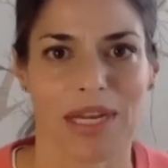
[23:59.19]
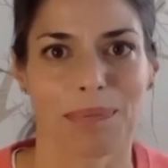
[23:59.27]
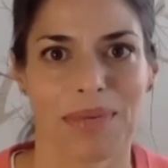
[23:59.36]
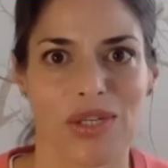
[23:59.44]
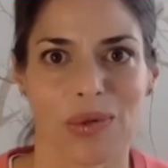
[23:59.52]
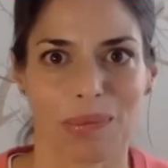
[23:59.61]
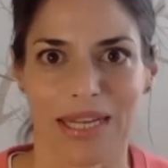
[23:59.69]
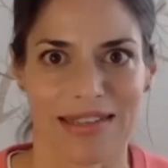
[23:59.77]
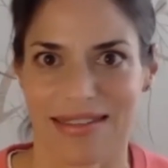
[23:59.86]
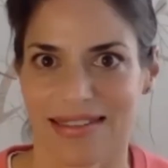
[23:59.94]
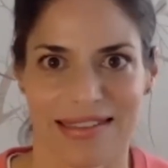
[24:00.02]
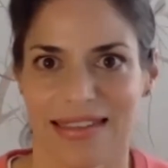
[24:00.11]
up into it because
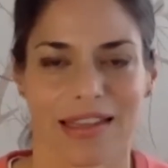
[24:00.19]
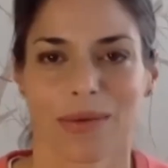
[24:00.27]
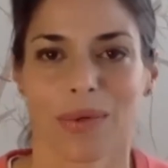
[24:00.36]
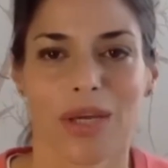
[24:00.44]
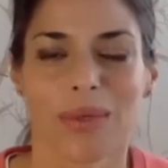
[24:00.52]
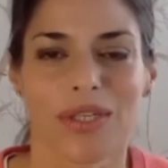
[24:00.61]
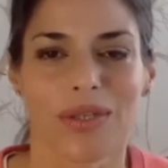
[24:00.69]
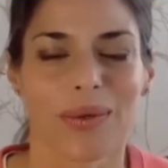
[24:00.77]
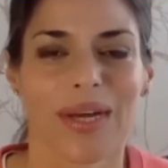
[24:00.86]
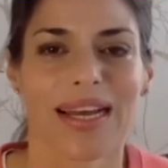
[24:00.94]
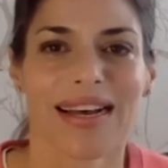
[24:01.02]
that's exactly what you would do.